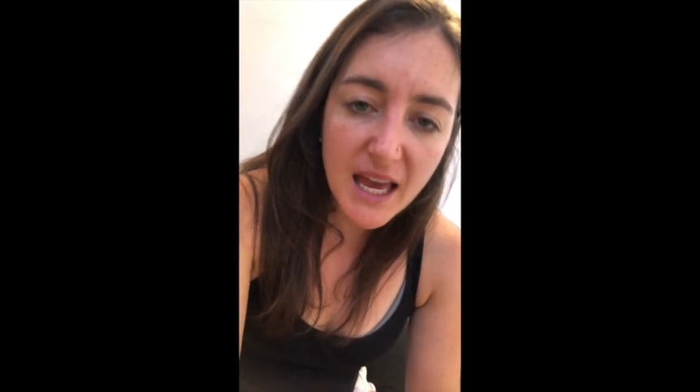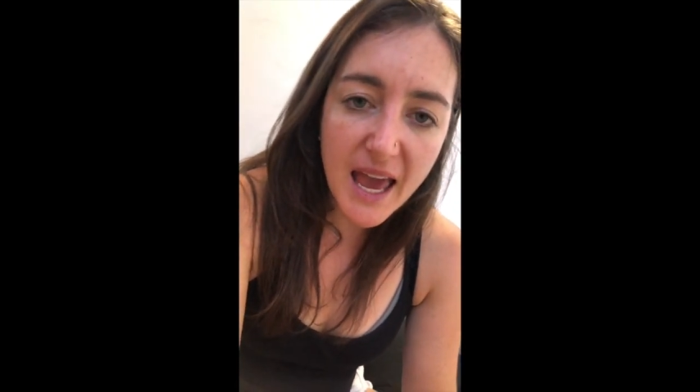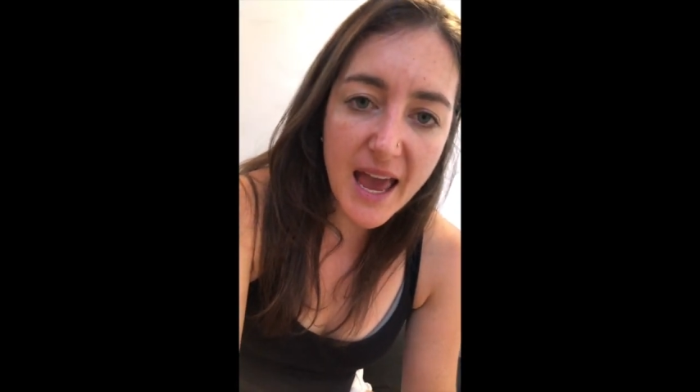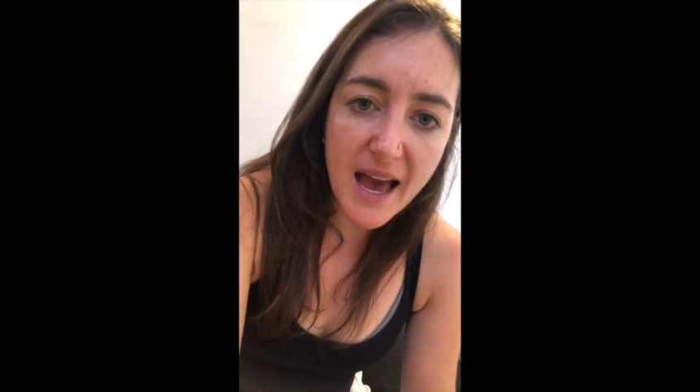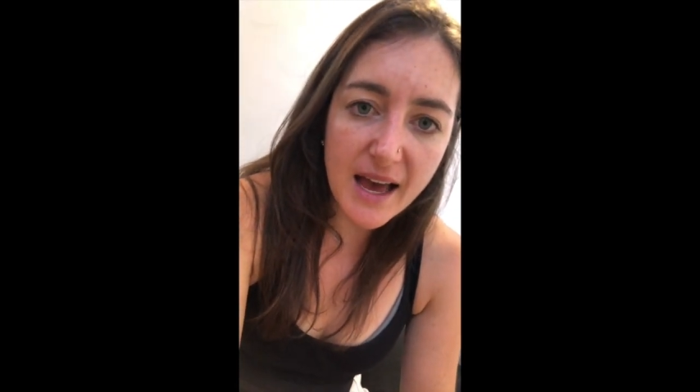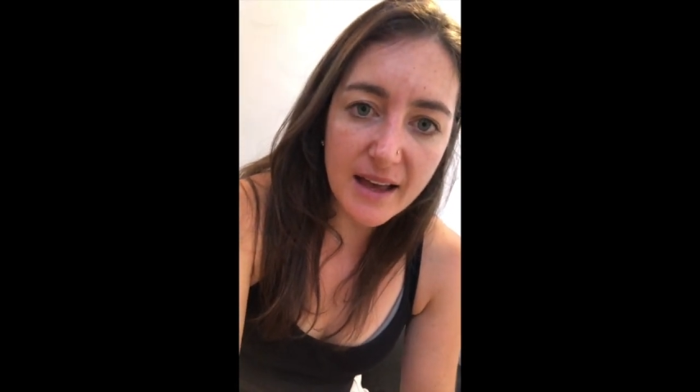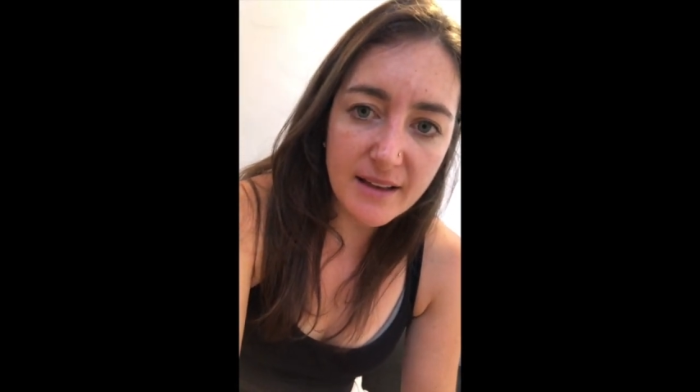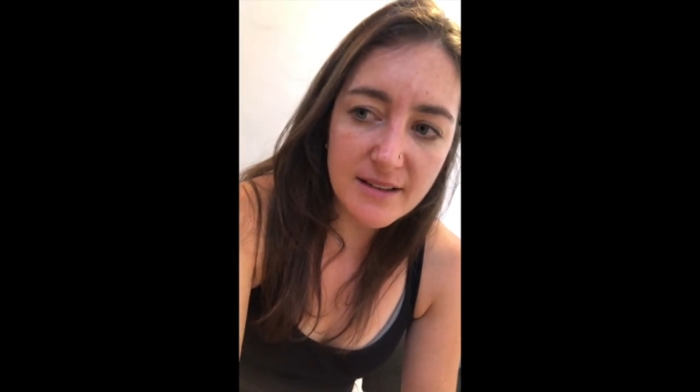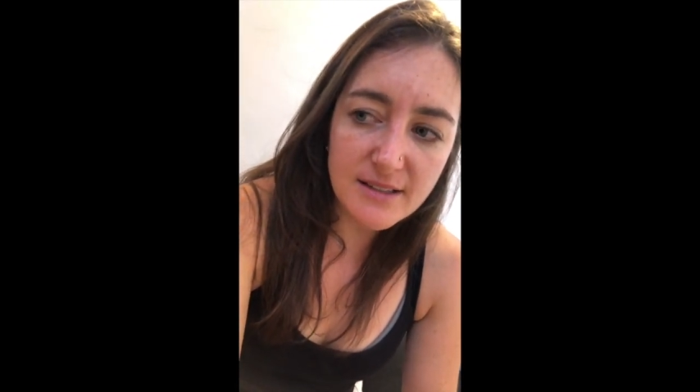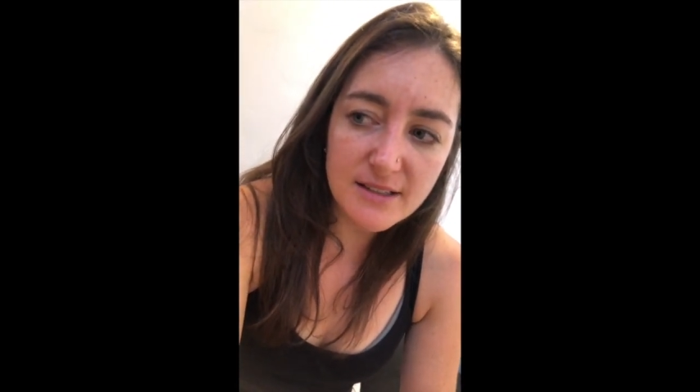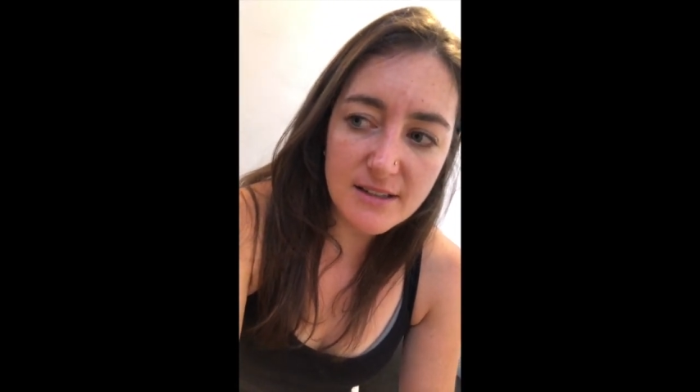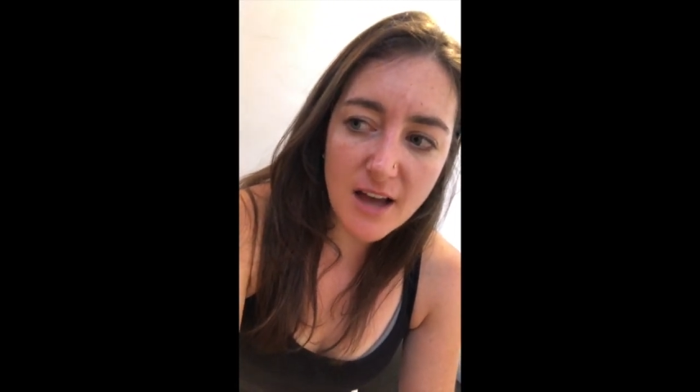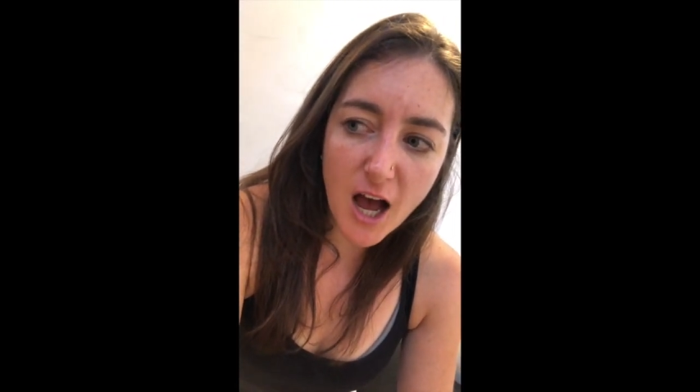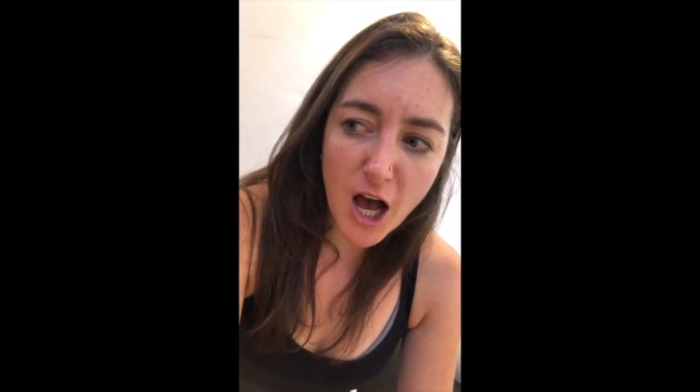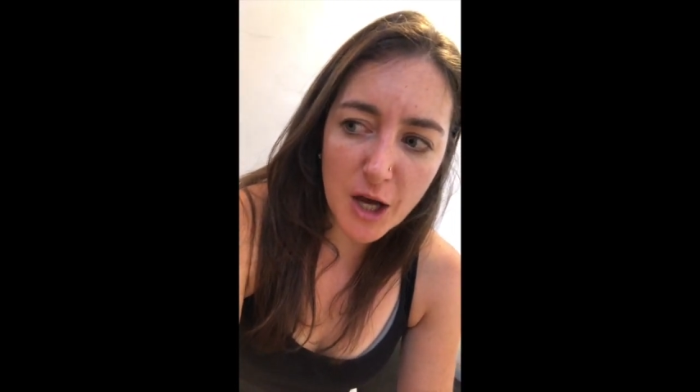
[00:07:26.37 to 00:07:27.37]
and
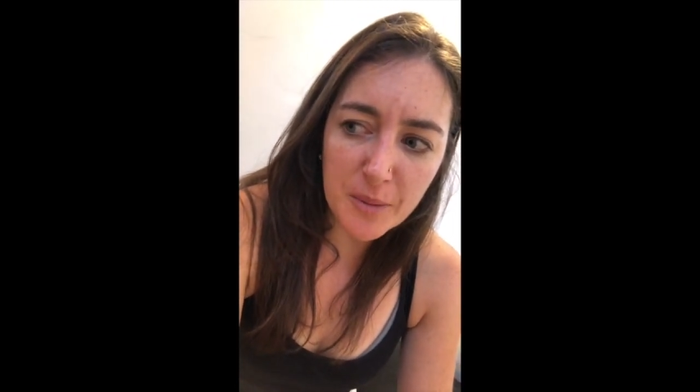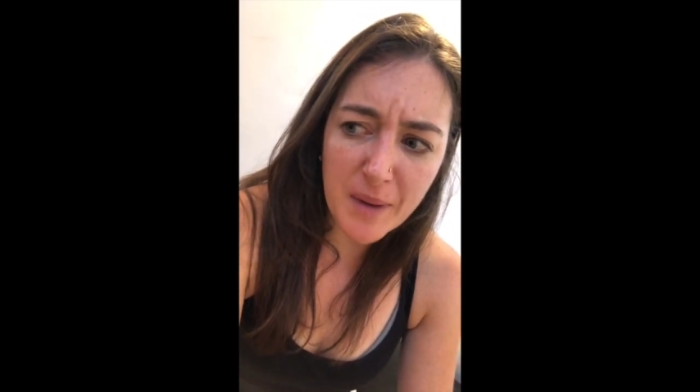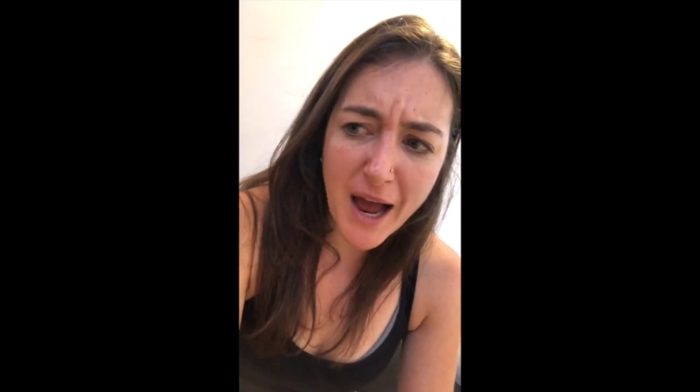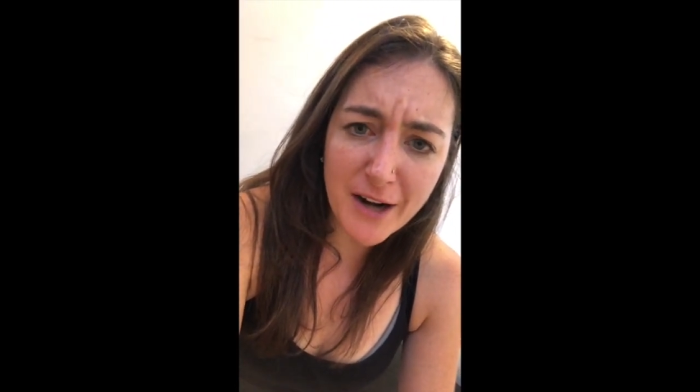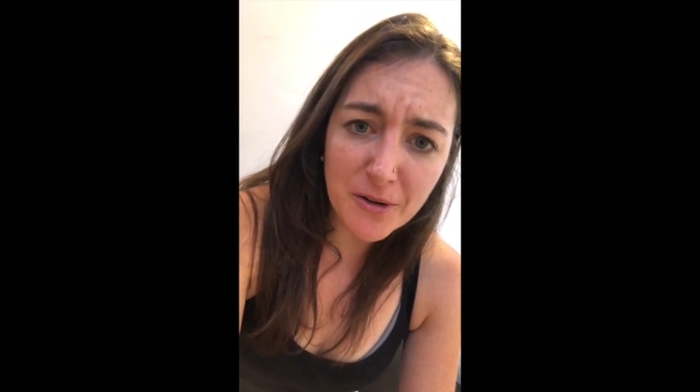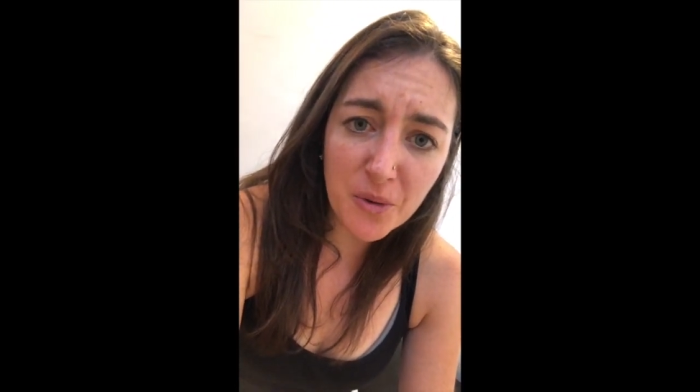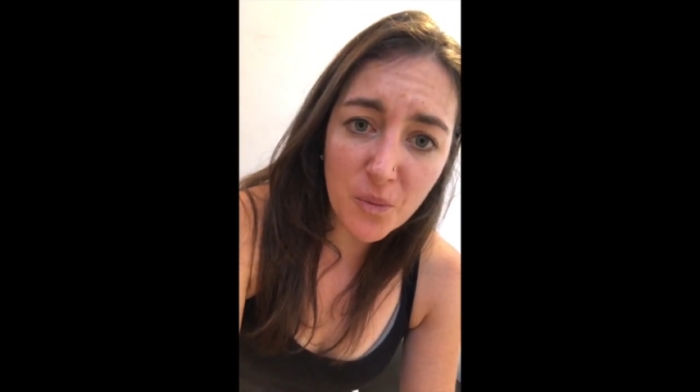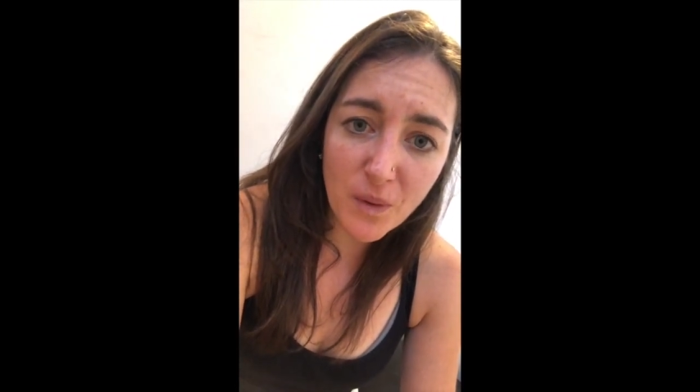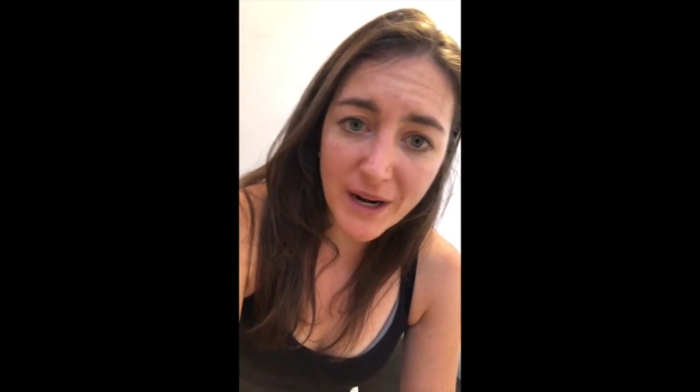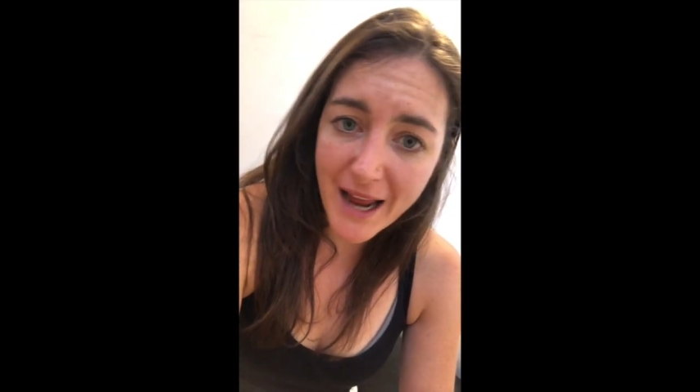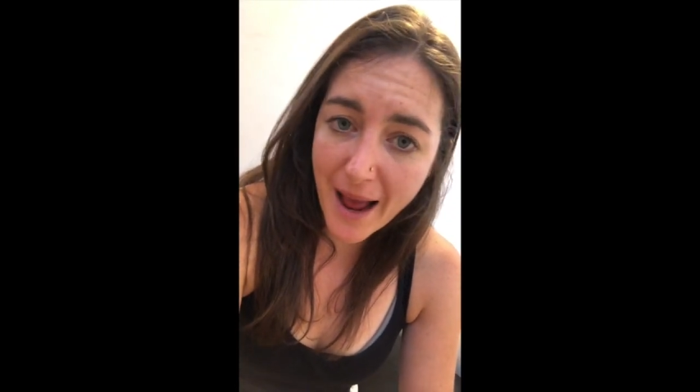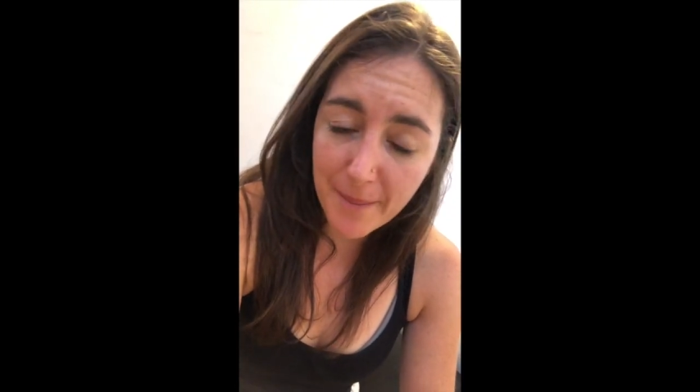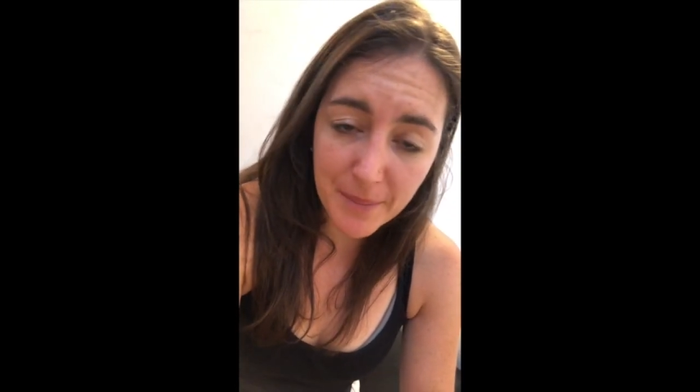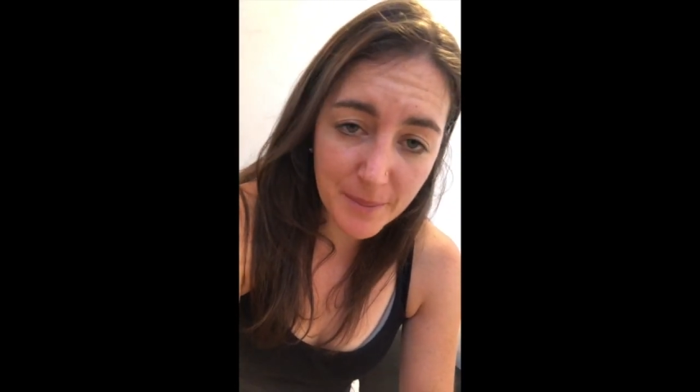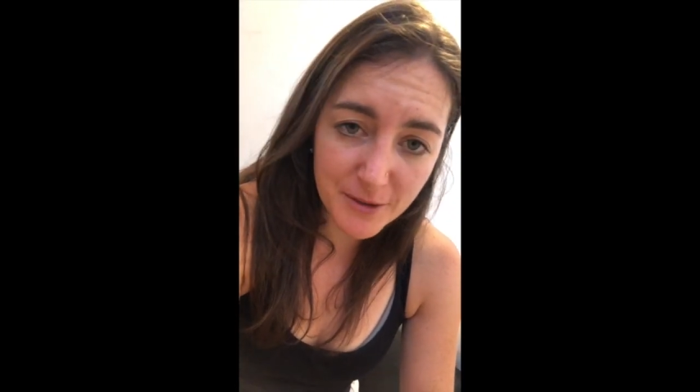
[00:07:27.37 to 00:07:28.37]
I don't know what
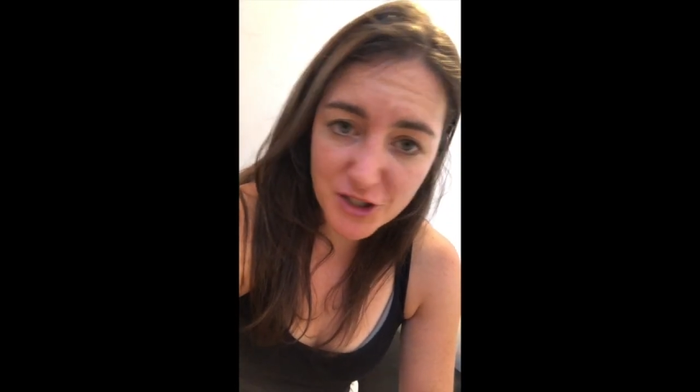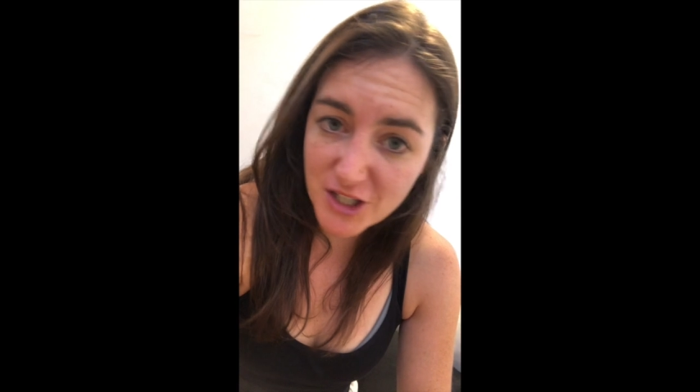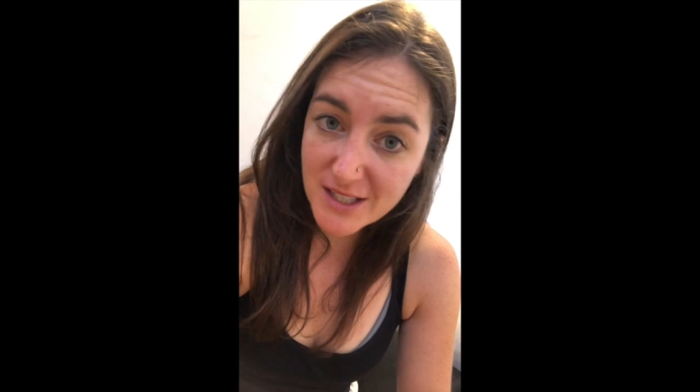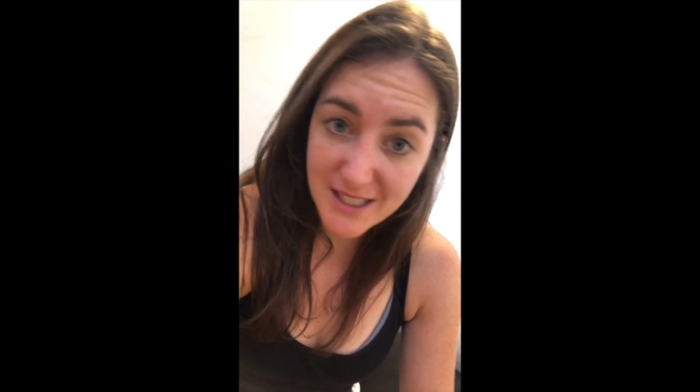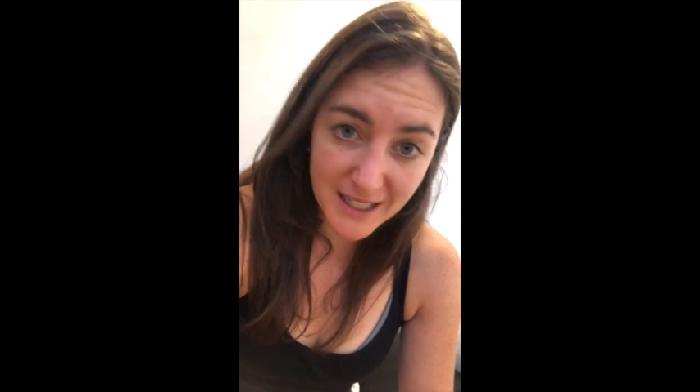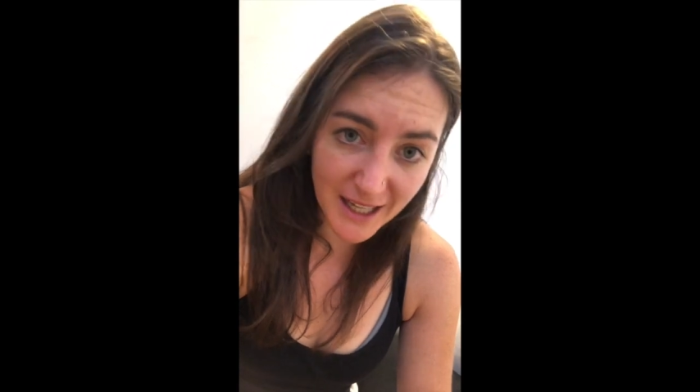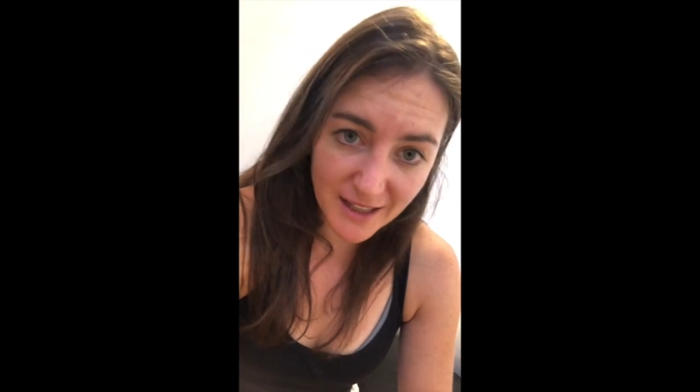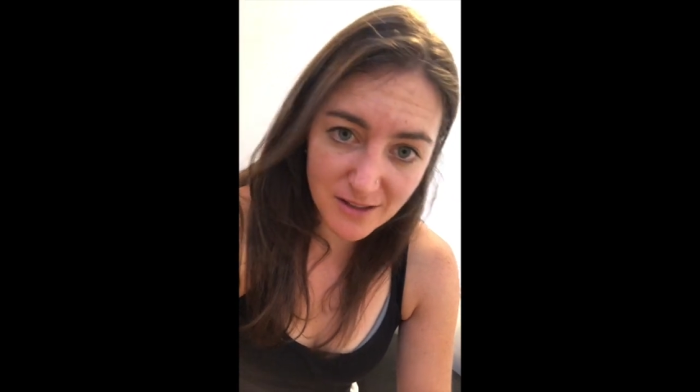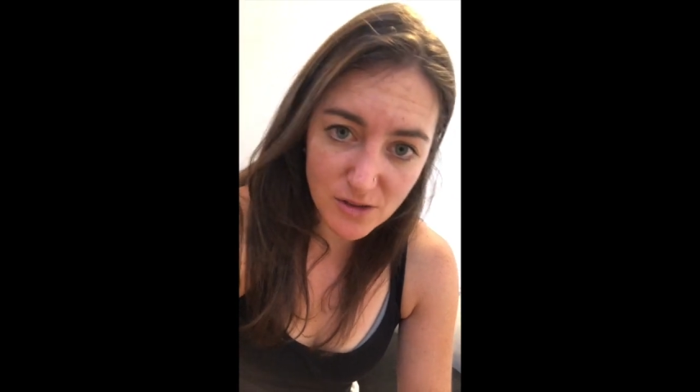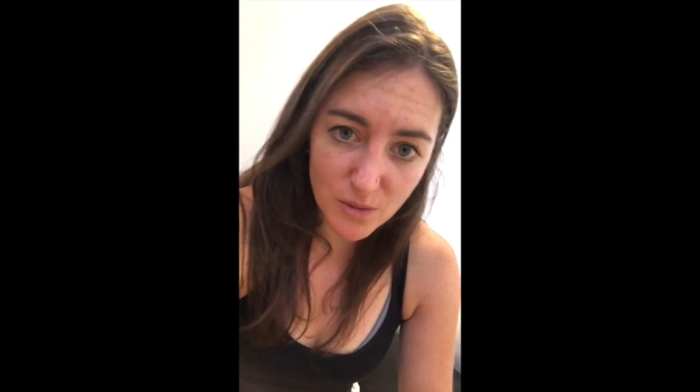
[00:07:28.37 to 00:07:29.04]
happened, but she didn't.